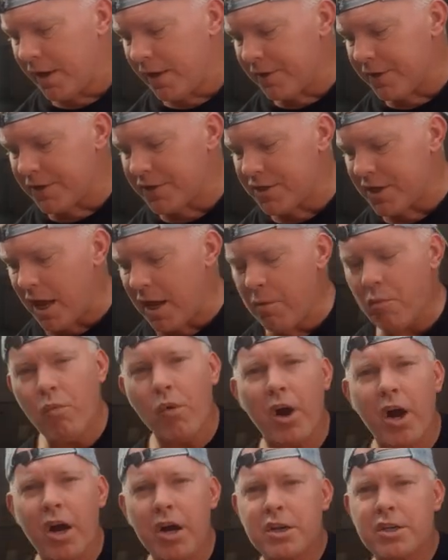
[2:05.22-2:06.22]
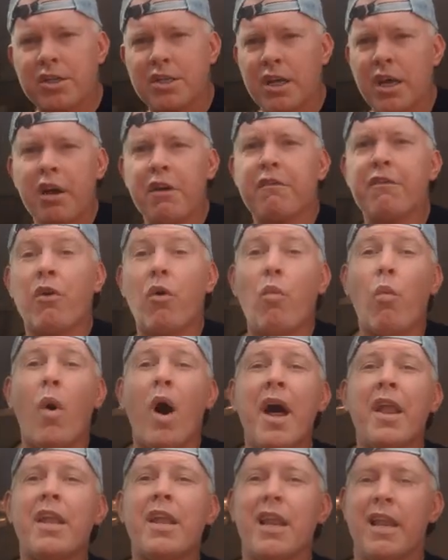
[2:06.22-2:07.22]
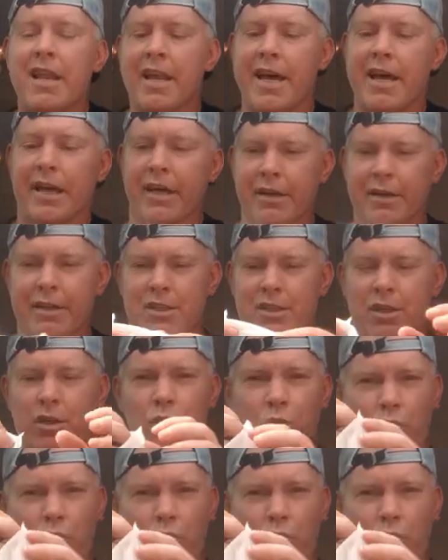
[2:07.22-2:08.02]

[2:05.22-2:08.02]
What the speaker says: The same works for one leg. So